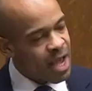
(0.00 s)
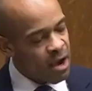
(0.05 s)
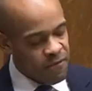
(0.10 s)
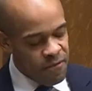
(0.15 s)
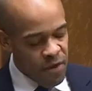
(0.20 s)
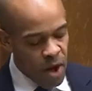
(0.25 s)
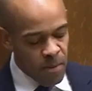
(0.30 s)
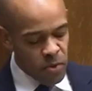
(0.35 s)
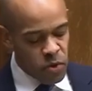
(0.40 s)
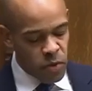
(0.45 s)
I
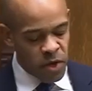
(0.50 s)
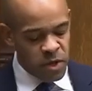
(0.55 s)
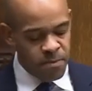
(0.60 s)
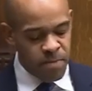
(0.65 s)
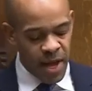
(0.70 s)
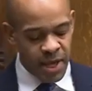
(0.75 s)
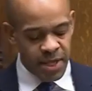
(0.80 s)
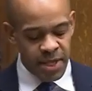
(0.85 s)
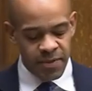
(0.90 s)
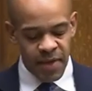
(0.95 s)
doubt farmers are
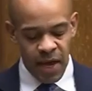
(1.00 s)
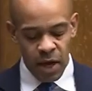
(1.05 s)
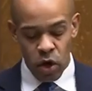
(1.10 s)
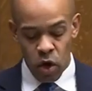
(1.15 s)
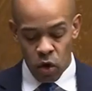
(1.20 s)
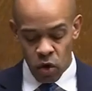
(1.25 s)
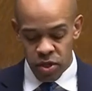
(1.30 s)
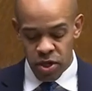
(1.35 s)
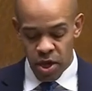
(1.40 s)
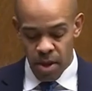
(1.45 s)
expecting
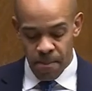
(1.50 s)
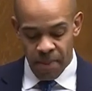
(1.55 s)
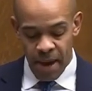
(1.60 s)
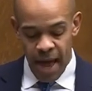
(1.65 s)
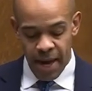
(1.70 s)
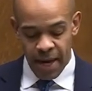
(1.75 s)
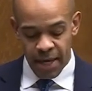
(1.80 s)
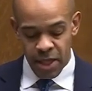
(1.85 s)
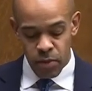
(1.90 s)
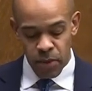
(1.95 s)
that long-term
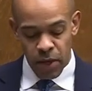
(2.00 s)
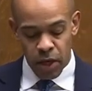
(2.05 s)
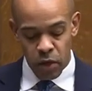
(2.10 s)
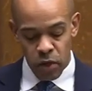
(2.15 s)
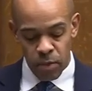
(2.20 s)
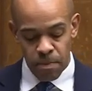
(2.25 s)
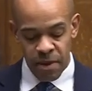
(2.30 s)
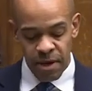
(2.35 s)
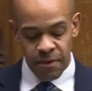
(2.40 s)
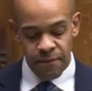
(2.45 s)
planning to
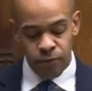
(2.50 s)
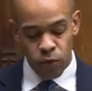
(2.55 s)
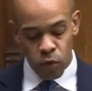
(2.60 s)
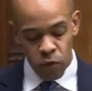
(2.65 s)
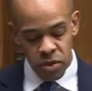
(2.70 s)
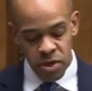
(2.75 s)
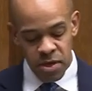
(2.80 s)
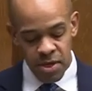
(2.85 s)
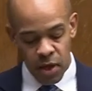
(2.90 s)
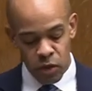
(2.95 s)
include being
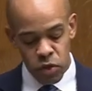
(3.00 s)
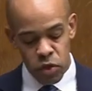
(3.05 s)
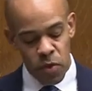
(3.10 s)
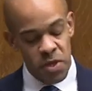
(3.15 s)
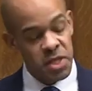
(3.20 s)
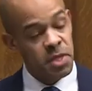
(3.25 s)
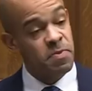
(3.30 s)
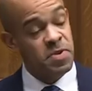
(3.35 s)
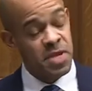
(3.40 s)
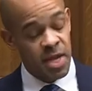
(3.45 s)
forced to sell
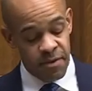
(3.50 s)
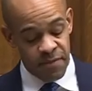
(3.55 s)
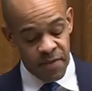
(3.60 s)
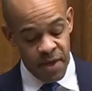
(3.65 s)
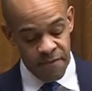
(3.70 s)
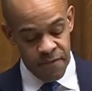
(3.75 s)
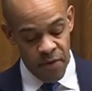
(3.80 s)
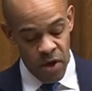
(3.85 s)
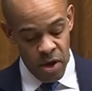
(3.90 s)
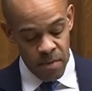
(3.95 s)
20%
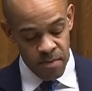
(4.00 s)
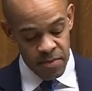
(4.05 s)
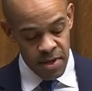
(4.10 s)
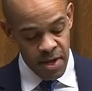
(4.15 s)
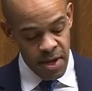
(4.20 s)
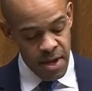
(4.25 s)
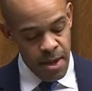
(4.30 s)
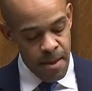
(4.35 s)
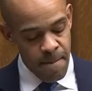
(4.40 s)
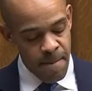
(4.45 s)
of their
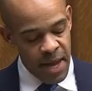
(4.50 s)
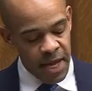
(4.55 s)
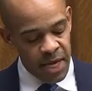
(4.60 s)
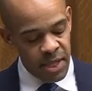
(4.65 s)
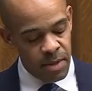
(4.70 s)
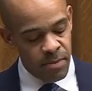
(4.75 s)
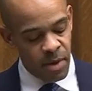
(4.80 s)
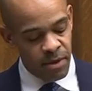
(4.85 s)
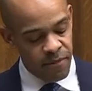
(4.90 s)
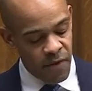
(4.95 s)
farms,
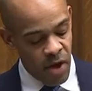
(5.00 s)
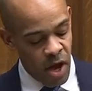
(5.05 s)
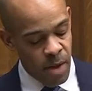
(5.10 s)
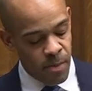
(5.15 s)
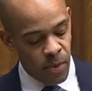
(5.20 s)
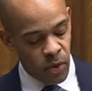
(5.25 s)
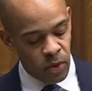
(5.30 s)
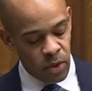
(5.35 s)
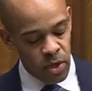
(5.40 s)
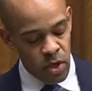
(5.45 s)
making them
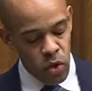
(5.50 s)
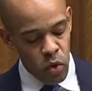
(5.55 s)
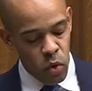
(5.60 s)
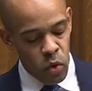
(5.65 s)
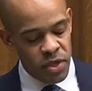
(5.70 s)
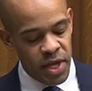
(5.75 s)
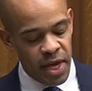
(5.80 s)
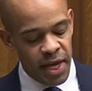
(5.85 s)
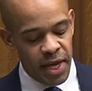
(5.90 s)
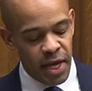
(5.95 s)
unviable,
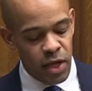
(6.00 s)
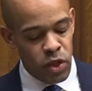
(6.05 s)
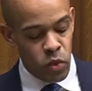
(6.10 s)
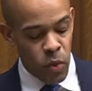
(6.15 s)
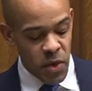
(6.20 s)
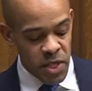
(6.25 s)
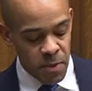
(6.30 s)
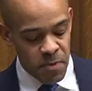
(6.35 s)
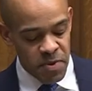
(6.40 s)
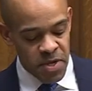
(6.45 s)
or taking a
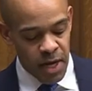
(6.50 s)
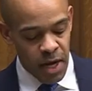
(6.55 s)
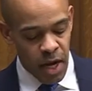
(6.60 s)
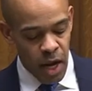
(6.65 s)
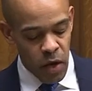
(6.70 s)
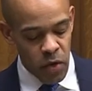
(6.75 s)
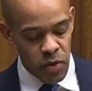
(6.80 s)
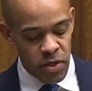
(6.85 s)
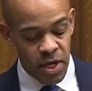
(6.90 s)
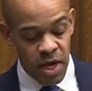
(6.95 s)

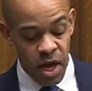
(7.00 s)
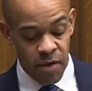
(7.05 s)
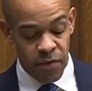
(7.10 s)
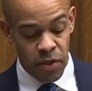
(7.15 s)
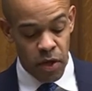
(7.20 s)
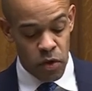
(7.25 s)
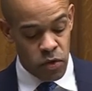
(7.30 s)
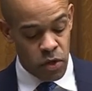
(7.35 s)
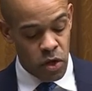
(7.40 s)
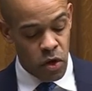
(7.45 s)
20% loan to
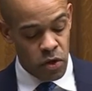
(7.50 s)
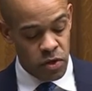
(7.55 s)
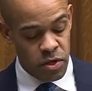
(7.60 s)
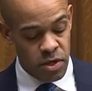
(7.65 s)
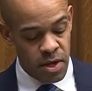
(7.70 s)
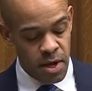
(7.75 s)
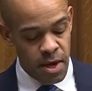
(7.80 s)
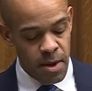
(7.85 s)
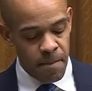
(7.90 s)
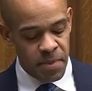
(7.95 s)
cover those
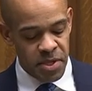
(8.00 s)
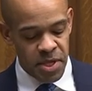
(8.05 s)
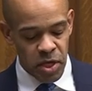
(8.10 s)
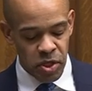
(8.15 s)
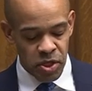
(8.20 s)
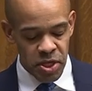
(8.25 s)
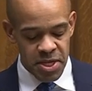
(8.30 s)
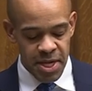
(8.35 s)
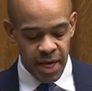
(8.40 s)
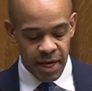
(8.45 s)
costs,
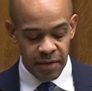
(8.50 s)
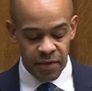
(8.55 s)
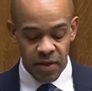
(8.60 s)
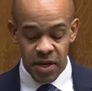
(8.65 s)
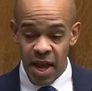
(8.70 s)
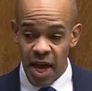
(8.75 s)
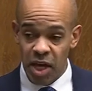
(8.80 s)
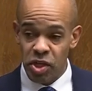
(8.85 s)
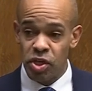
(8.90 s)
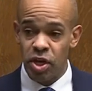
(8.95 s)
potentially
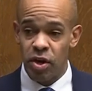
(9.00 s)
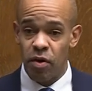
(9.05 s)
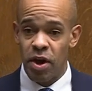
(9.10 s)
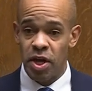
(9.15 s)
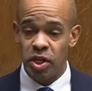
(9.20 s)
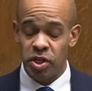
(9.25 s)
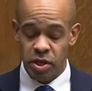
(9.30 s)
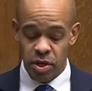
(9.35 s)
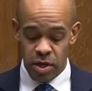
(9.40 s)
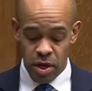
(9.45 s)
saddling the next
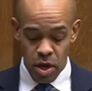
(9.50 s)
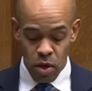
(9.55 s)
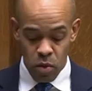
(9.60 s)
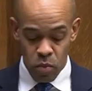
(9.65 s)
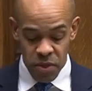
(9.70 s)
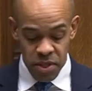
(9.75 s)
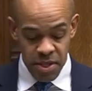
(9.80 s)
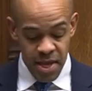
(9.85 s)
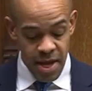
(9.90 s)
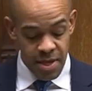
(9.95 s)
generation
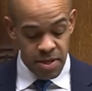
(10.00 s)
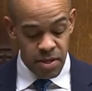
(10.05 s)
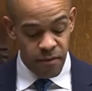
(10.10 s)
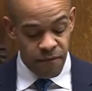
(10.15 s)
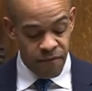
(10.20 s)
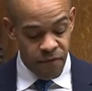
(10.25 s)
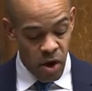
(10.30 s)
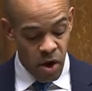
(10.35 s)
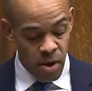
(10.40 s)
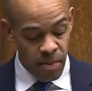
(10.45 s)
with debts
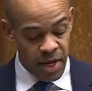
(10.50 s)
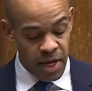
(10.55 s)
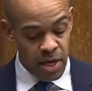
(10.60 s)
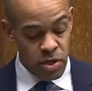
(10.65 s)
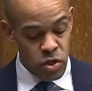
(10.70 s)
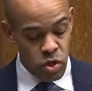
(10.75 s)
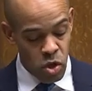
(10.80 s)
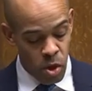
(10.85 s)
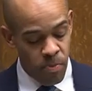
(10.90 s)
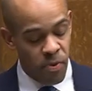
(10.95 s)
that farming
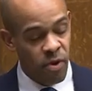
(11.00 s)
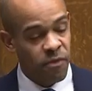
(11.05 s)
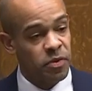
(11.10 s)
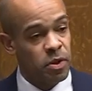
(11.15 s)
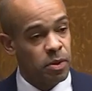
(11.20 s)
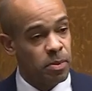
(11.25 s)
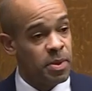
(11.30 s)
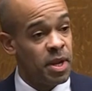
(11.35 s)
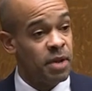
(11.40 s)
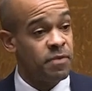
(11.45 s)
is not
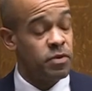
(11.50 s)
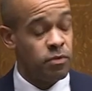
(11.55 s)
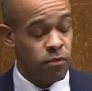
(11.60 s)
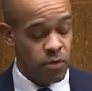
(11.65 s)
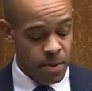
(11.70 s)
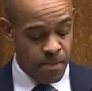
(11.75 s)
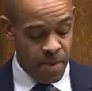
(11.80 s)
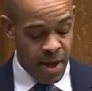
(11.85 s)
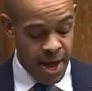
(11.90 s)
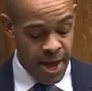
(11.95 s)
profitable enough to
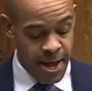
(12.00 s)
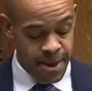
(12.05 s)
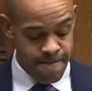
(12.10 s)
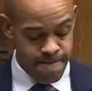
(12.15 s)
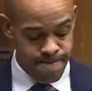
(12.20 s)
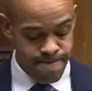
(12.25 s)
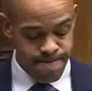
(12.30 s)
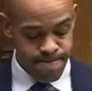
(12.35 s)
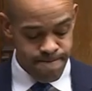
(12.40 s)
repay.